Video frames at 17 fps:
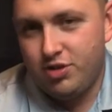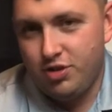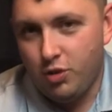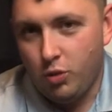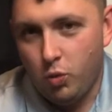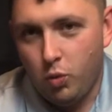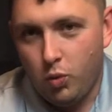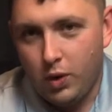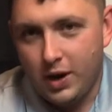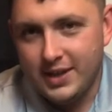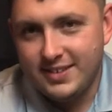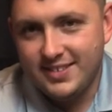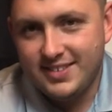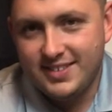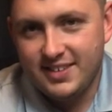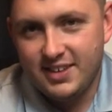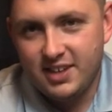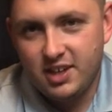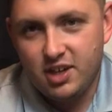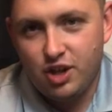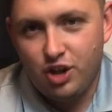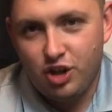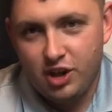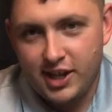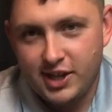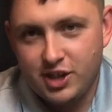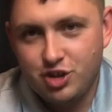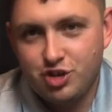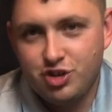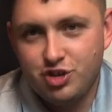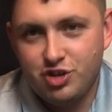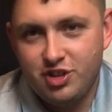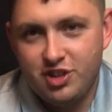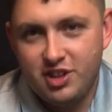the ones in the
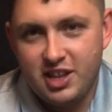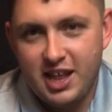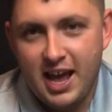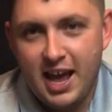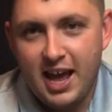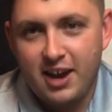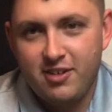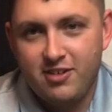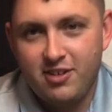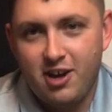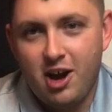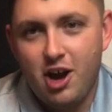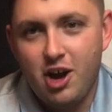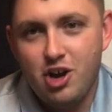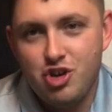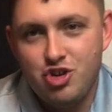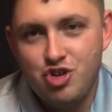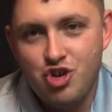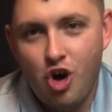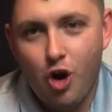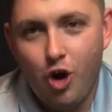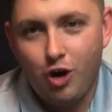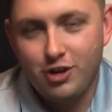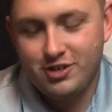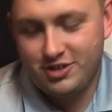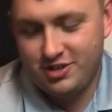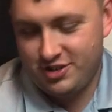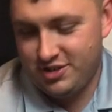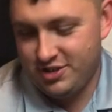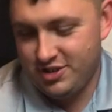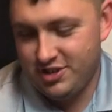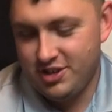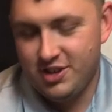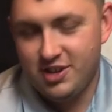collection that are
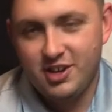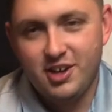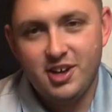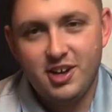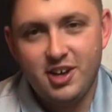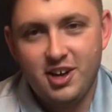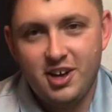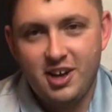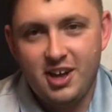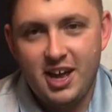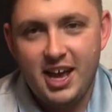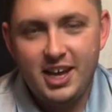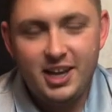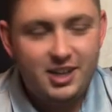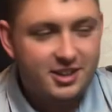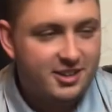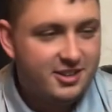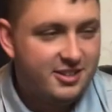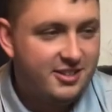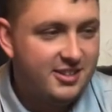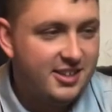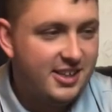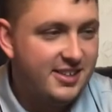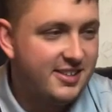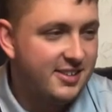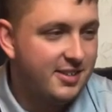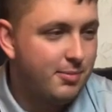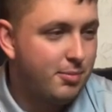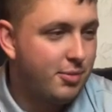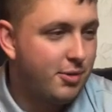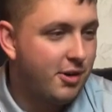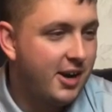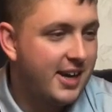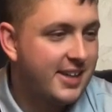not a
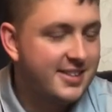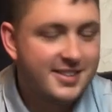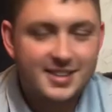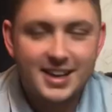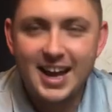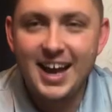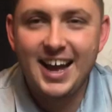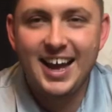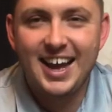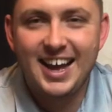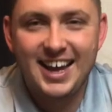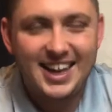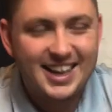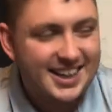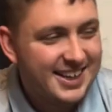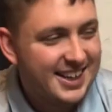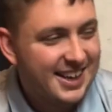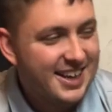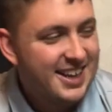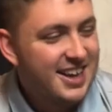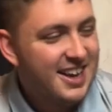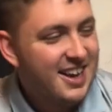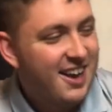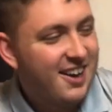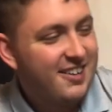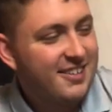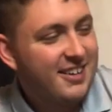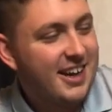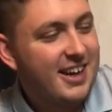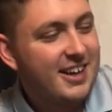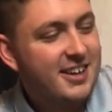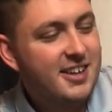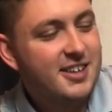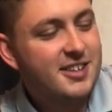decent price.
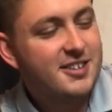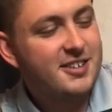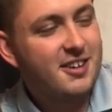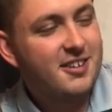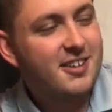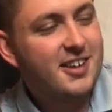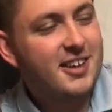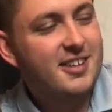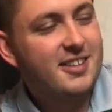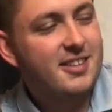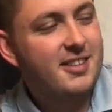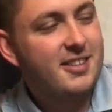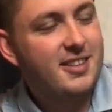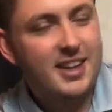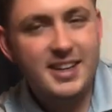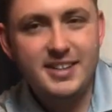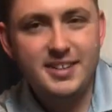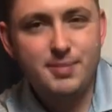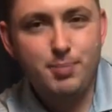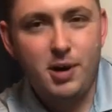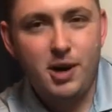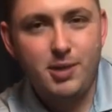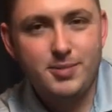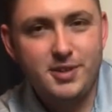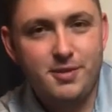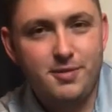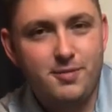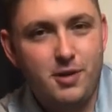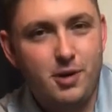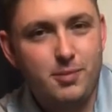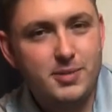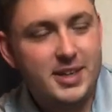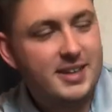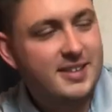Okay, so these pops are
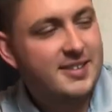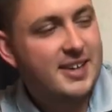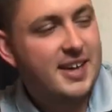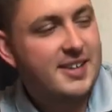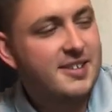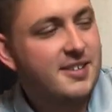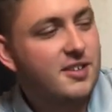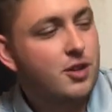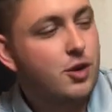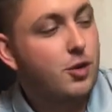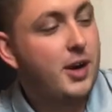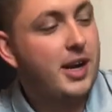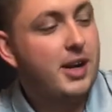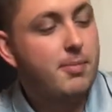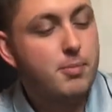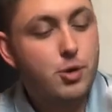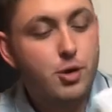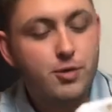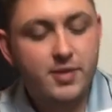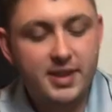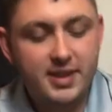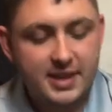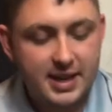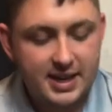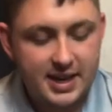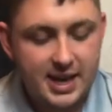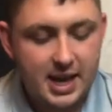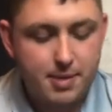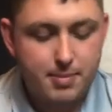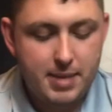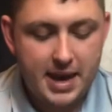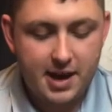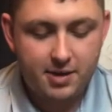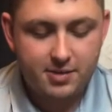from the Assassin's Creed movie that
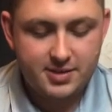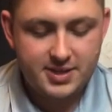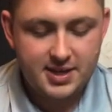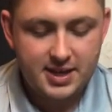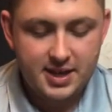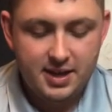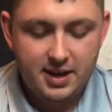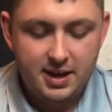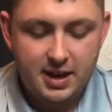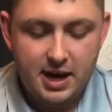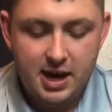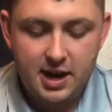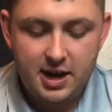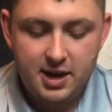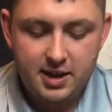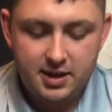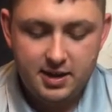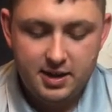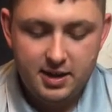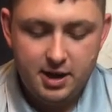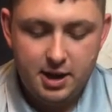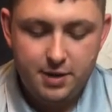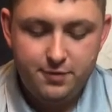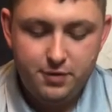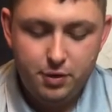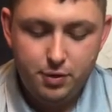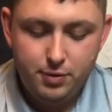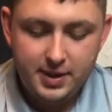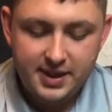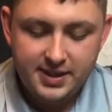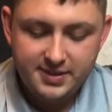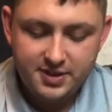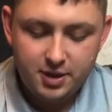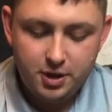came out a few
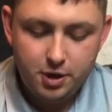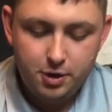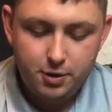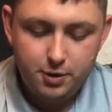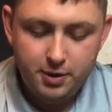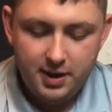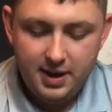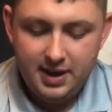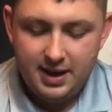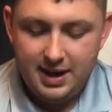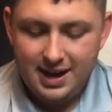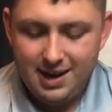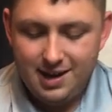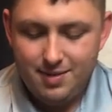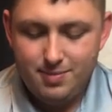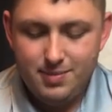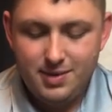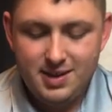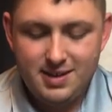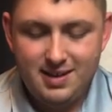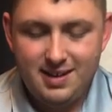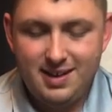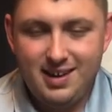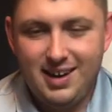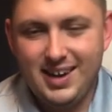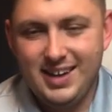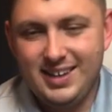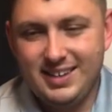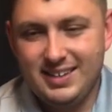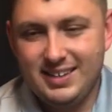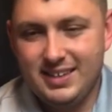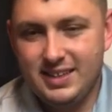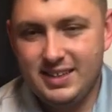years ago. I